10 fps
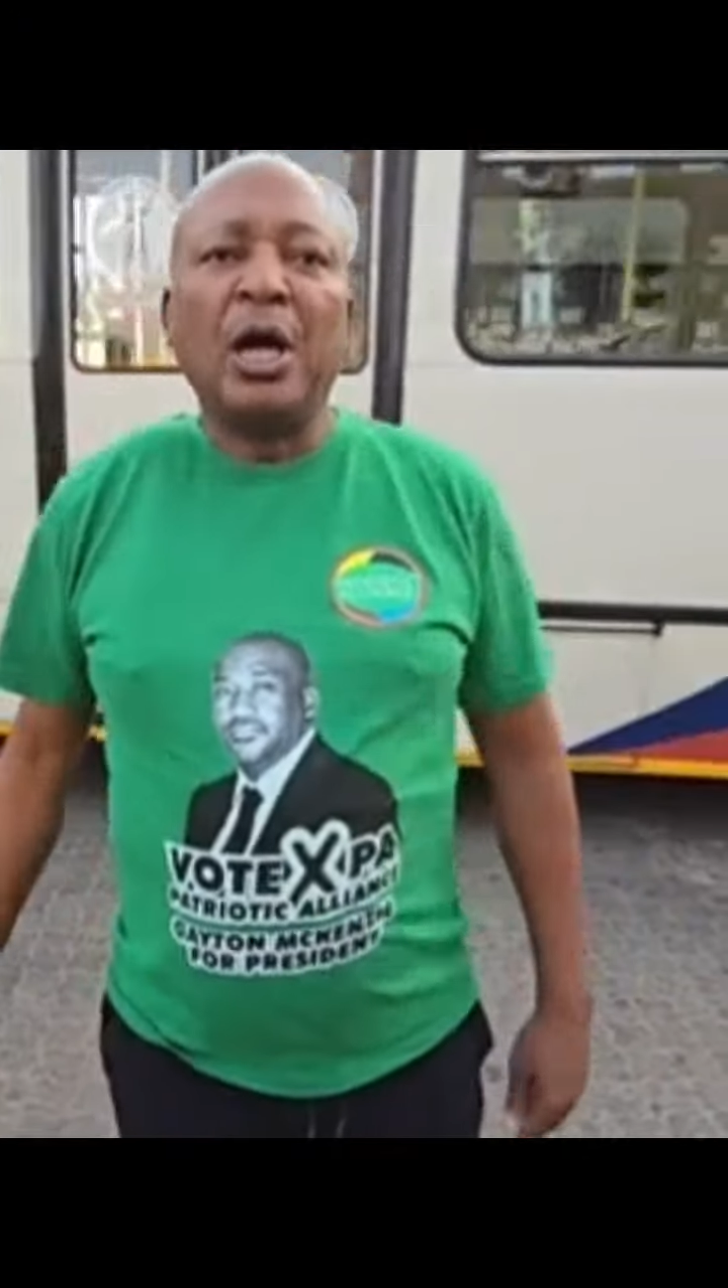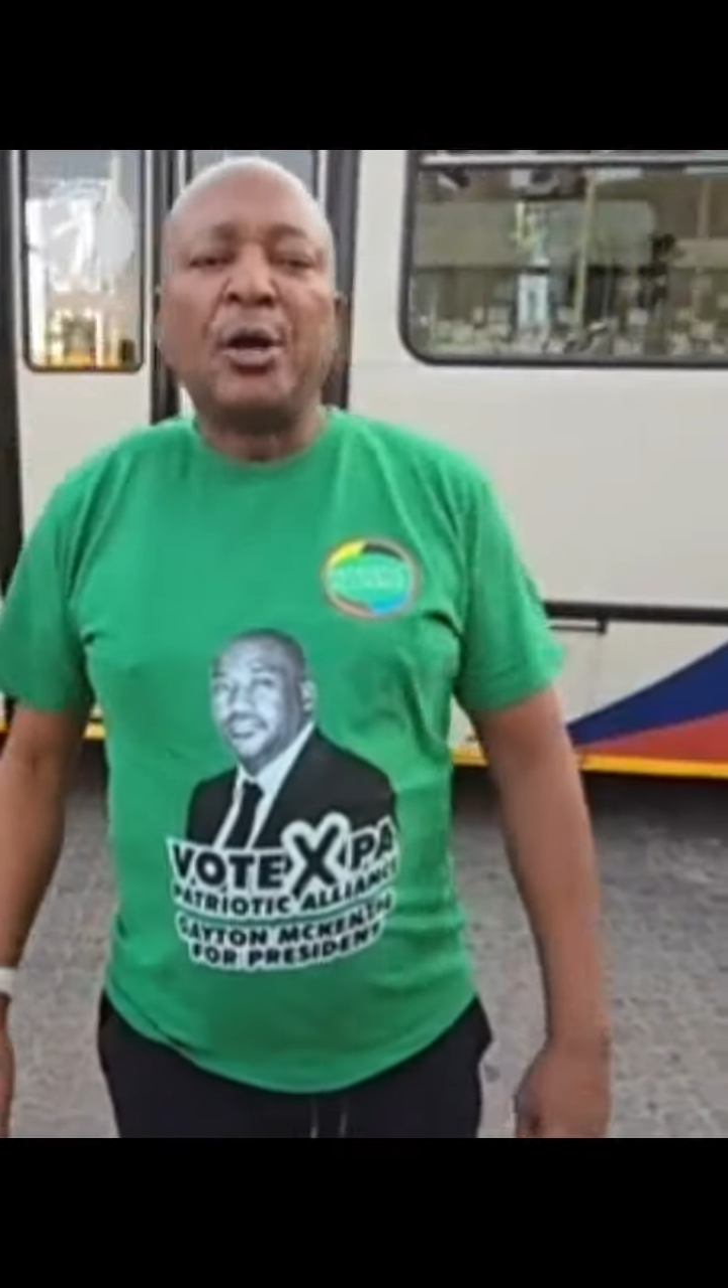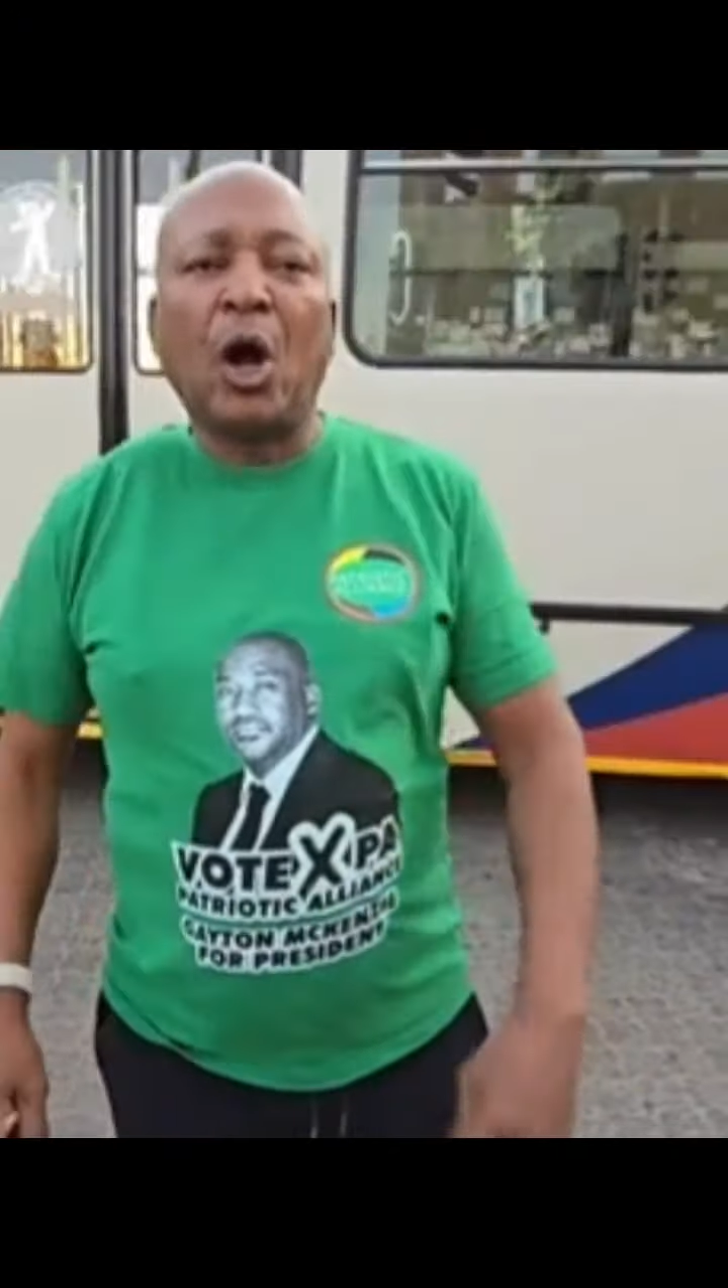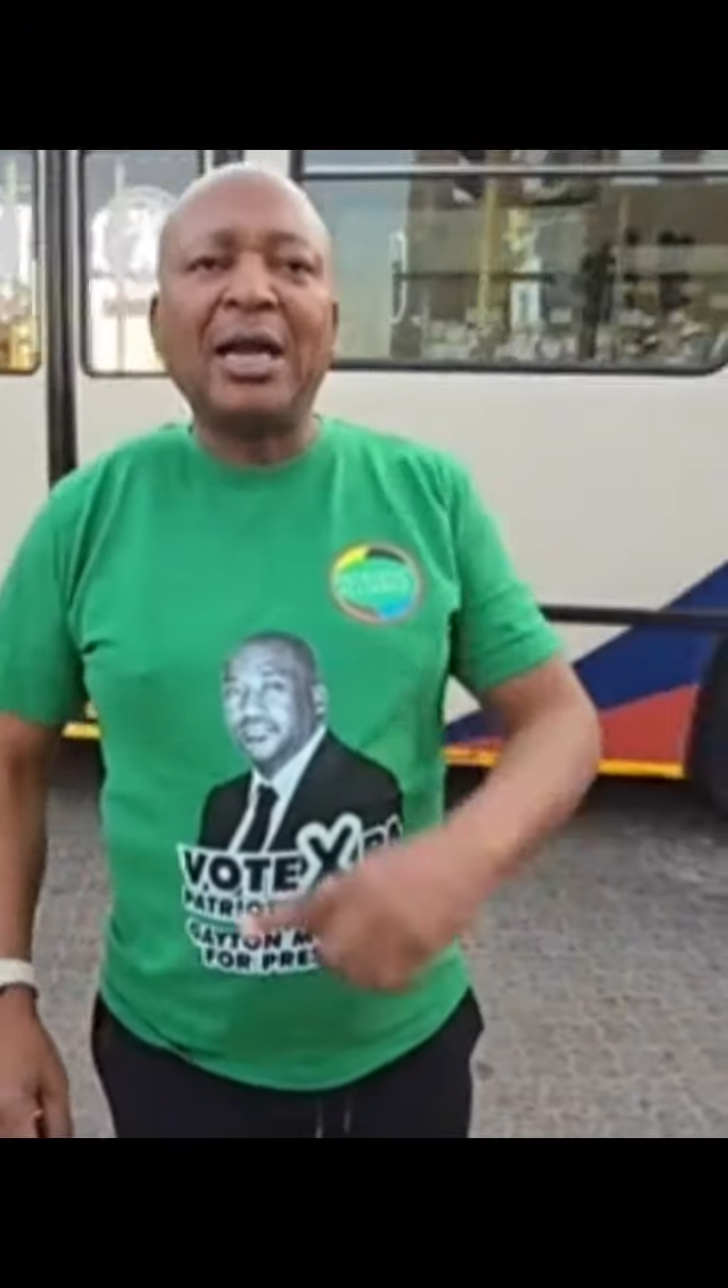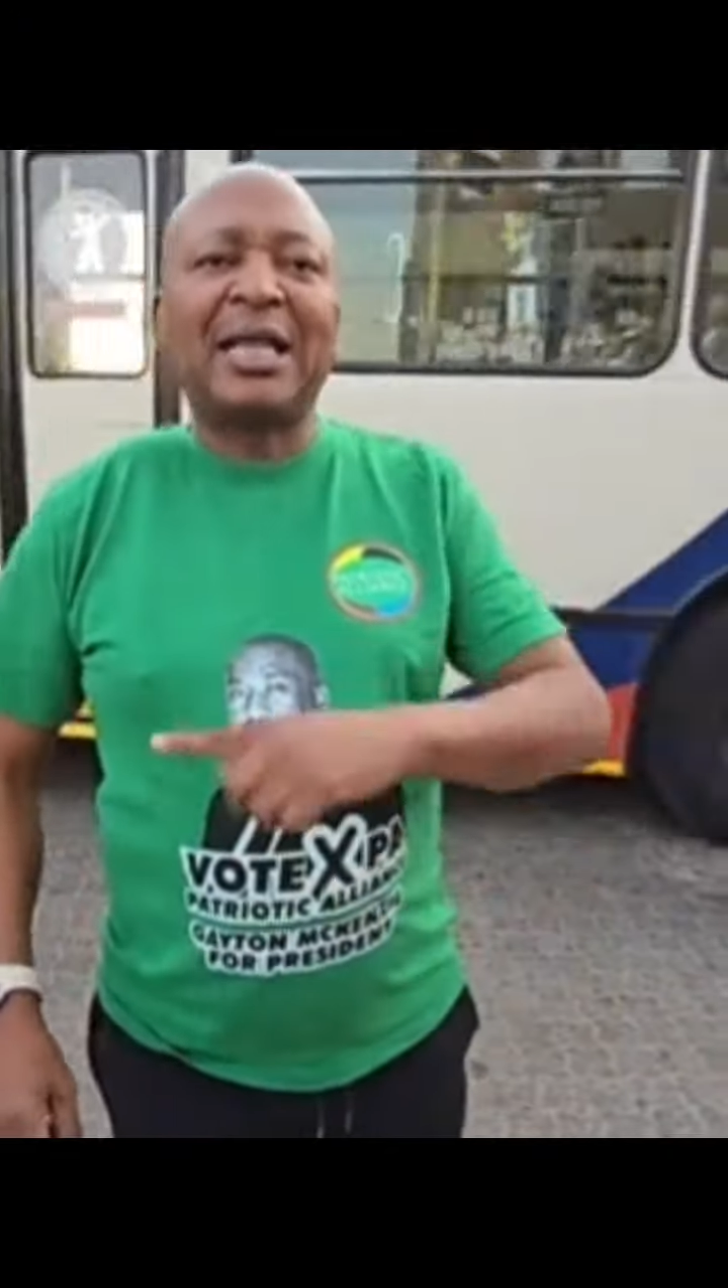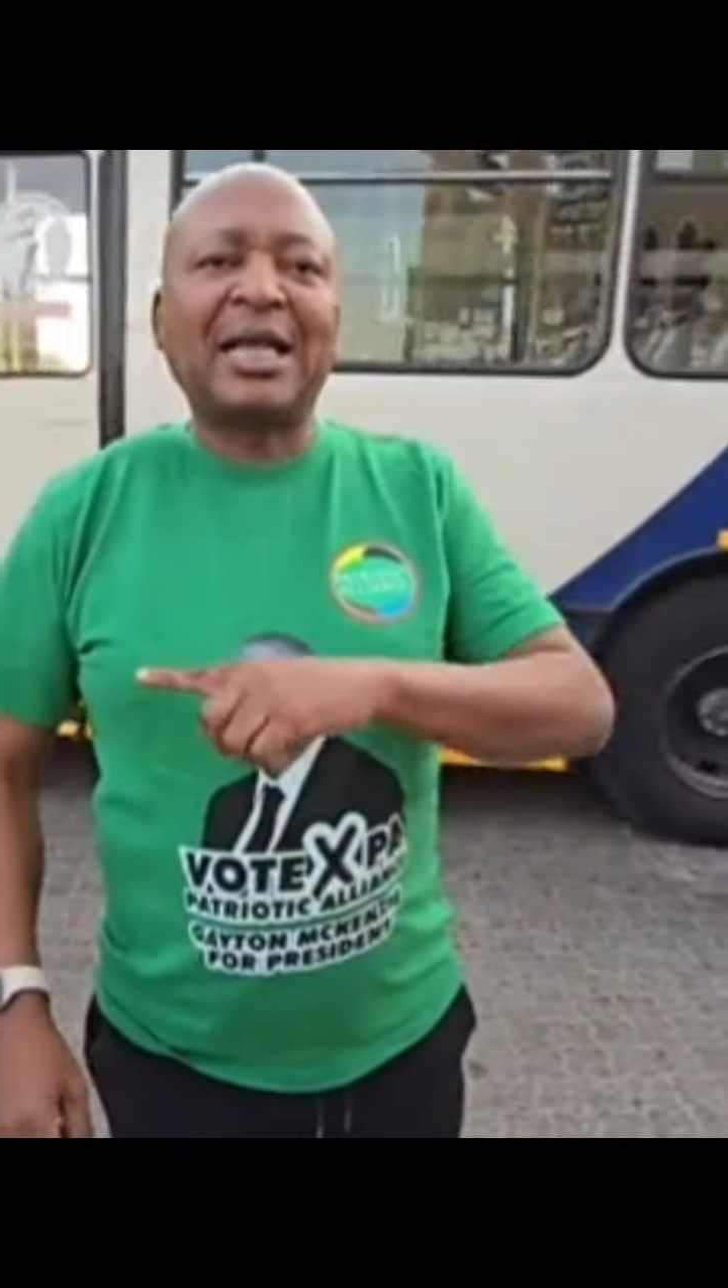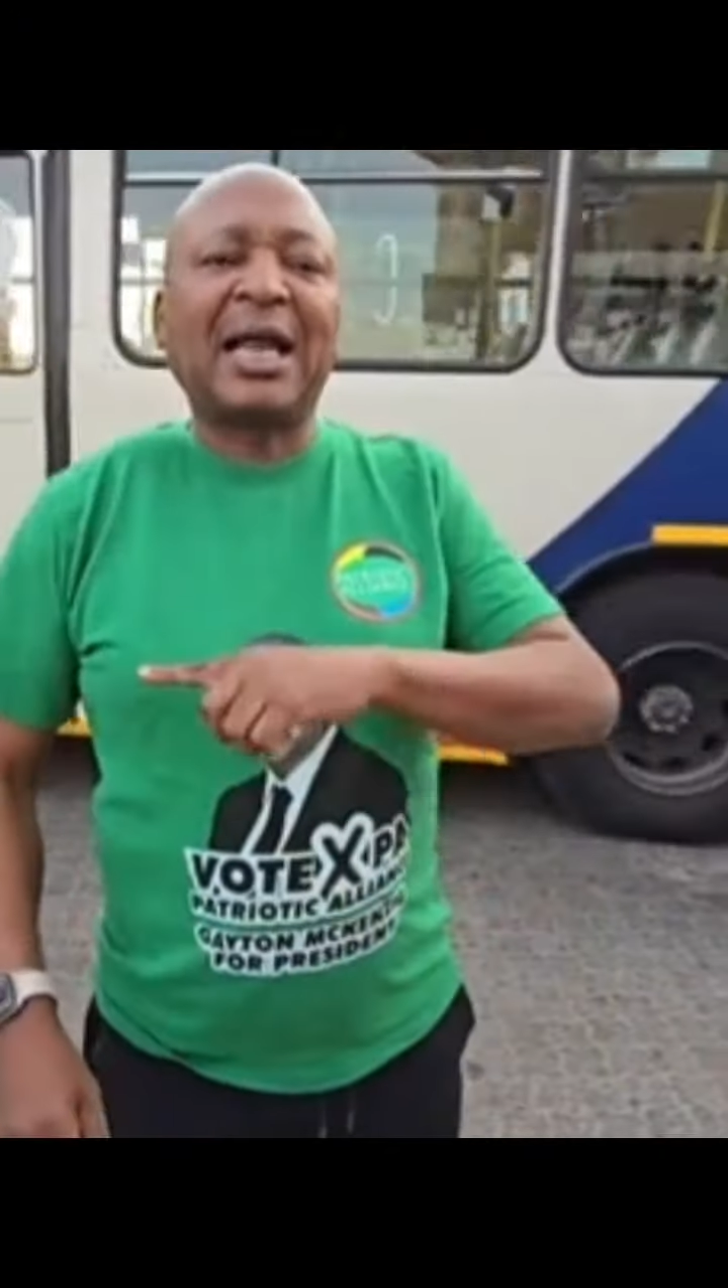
no little